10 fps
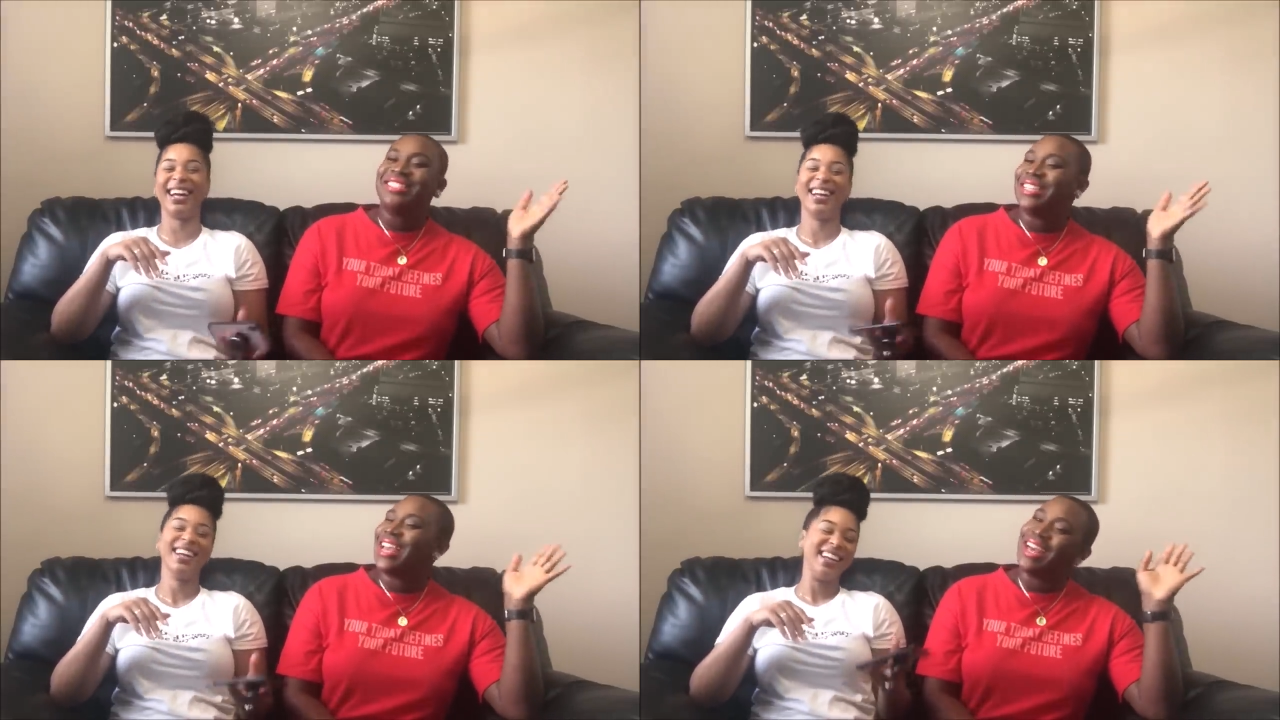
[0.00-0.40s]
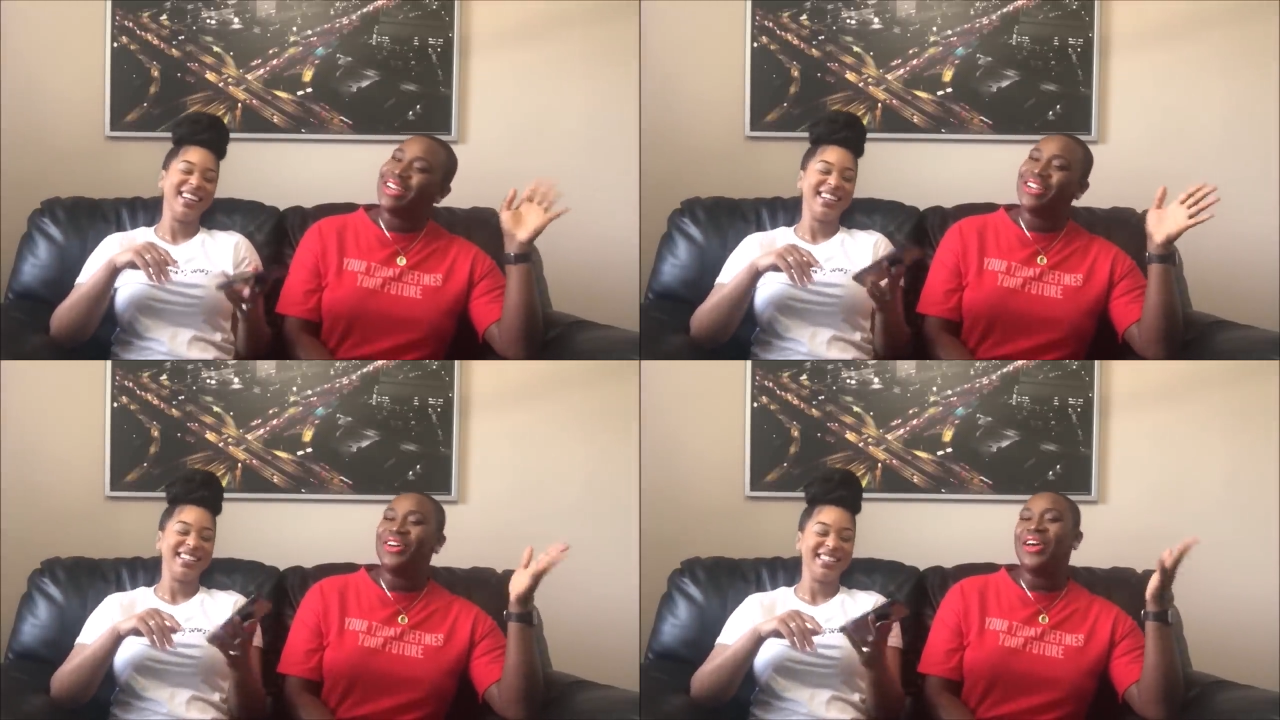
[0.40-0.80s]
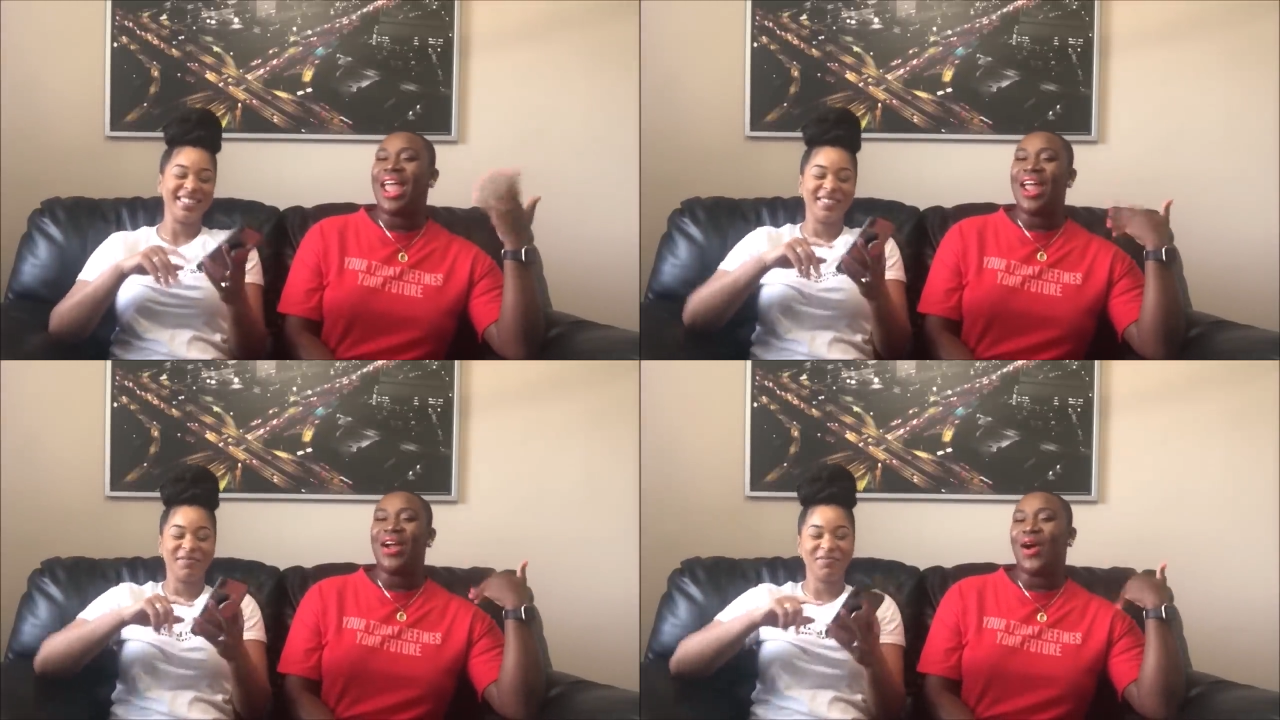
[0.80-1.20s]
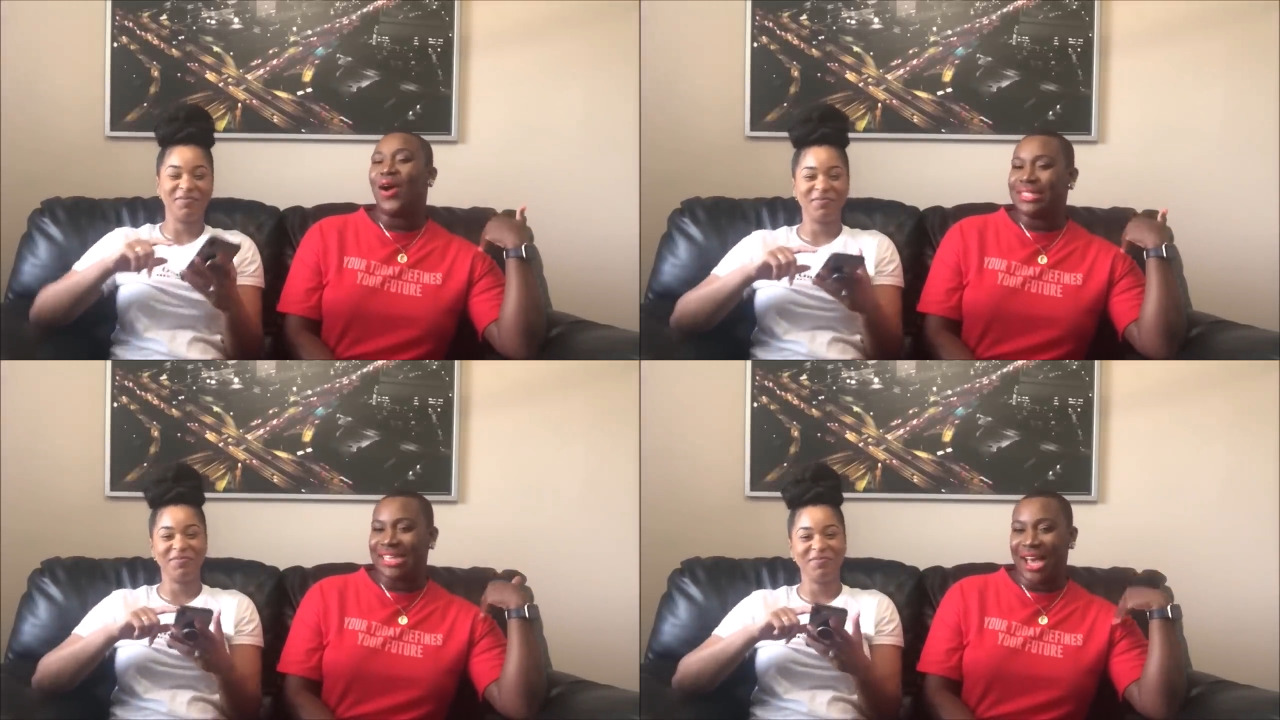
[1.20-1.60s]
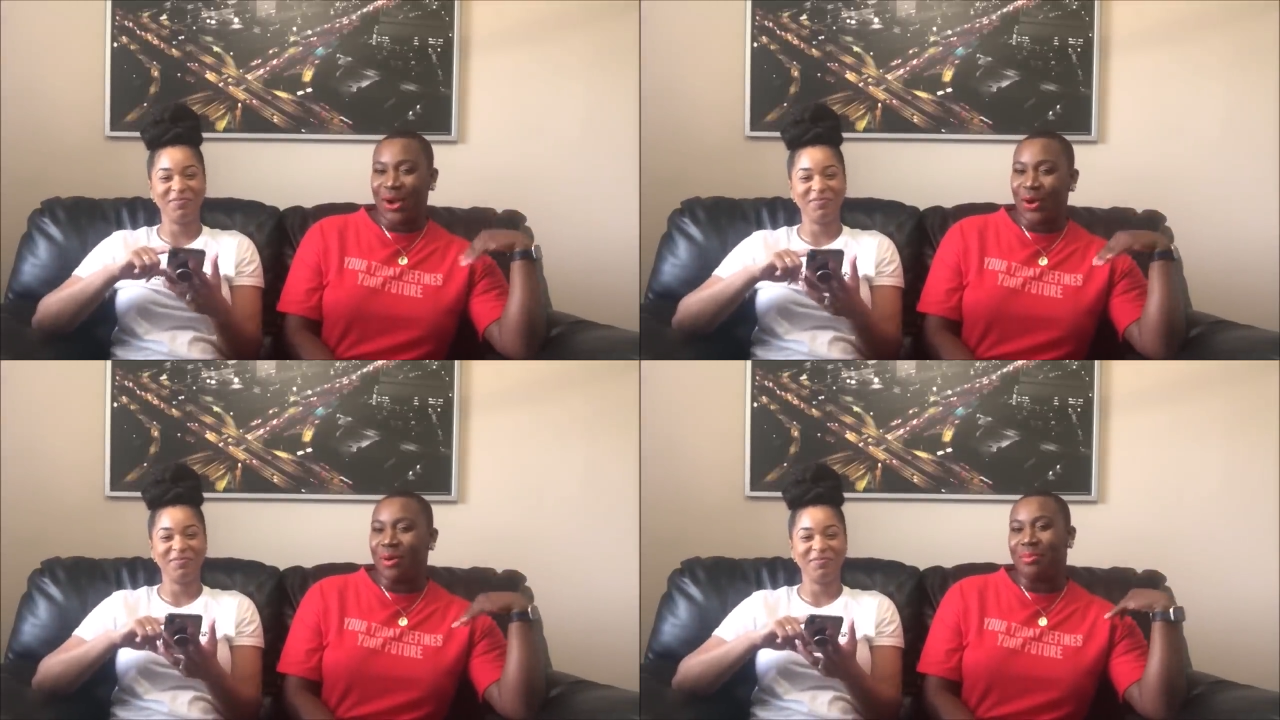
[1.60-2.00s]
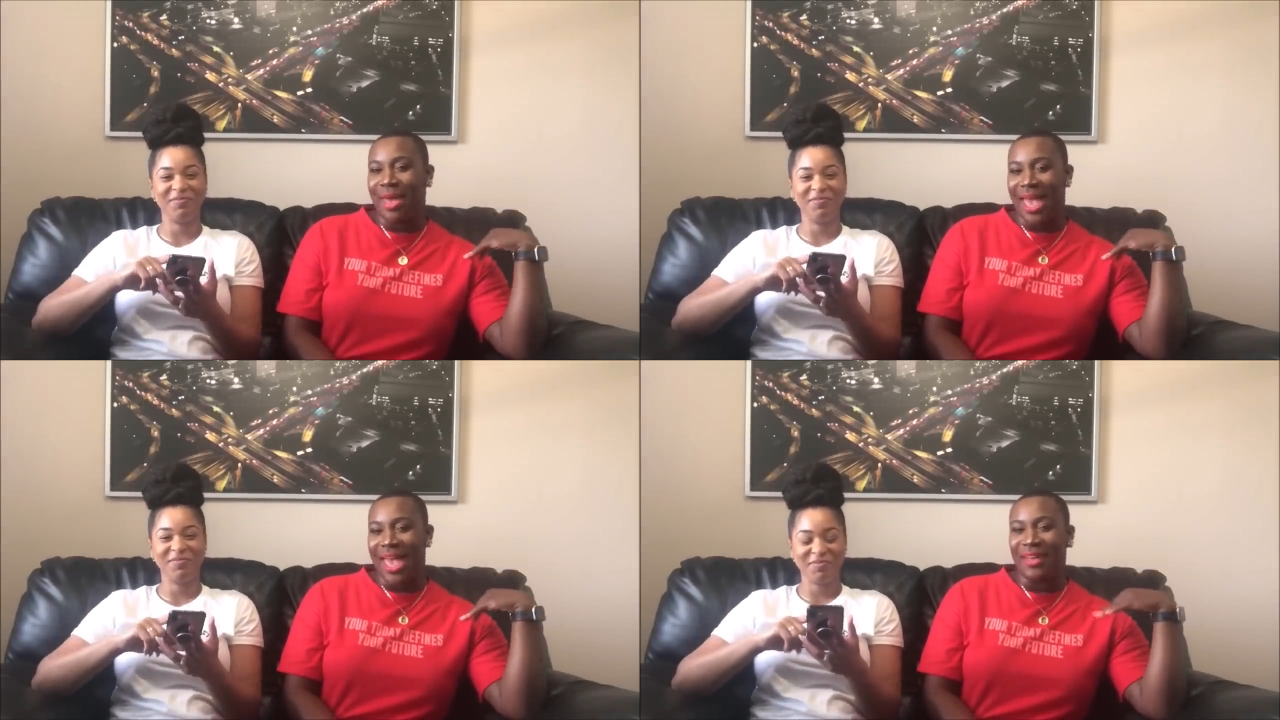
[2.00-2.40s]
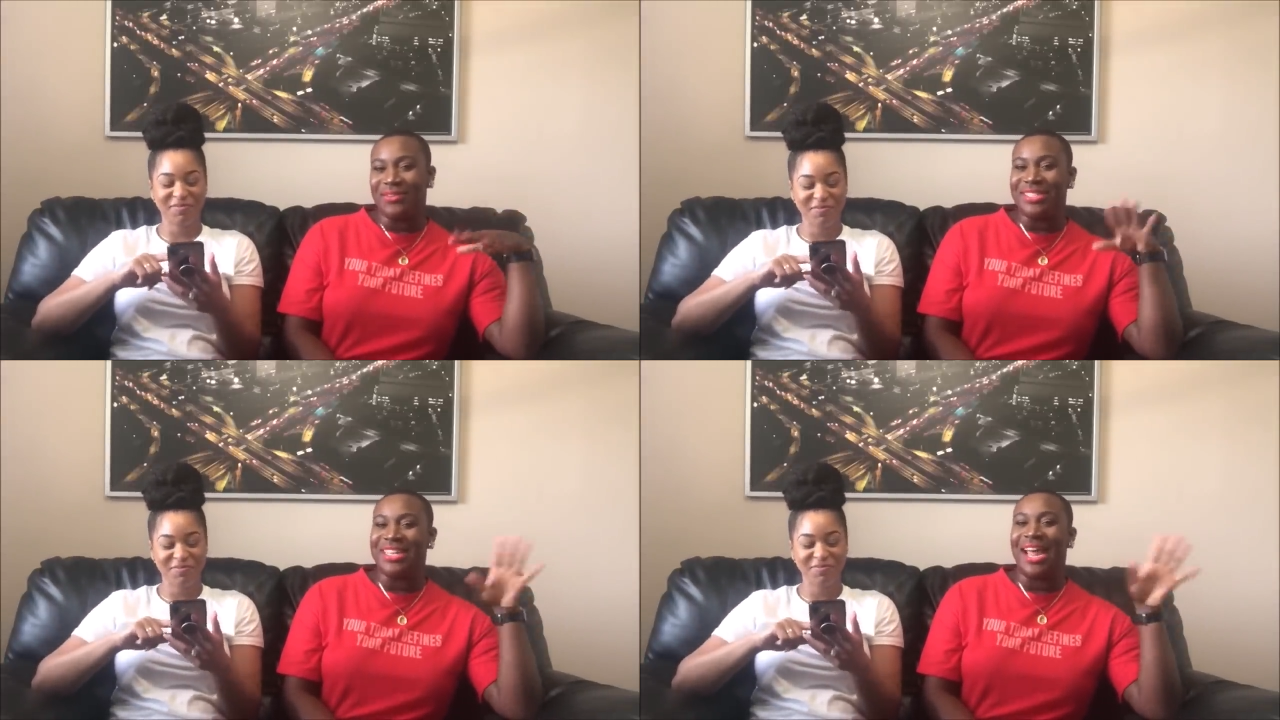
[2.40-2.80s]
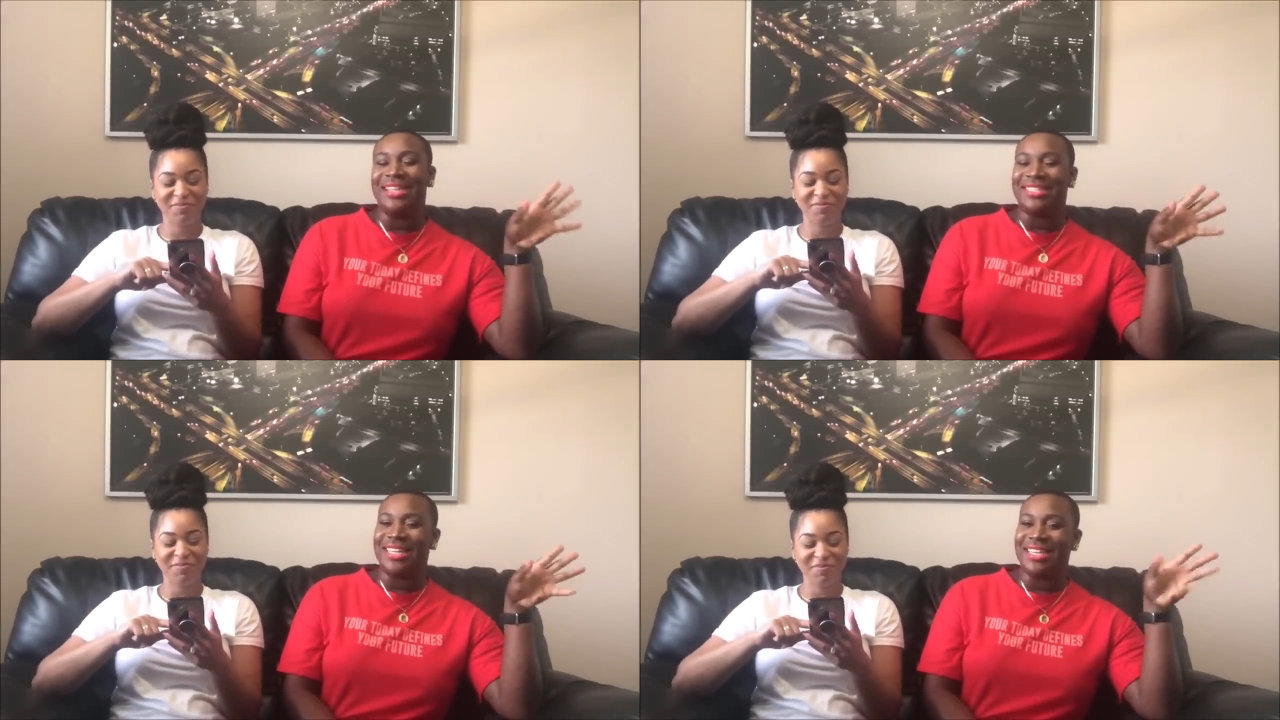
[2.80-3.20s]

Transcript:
Speaker 1: She had a little hair all down her back, was light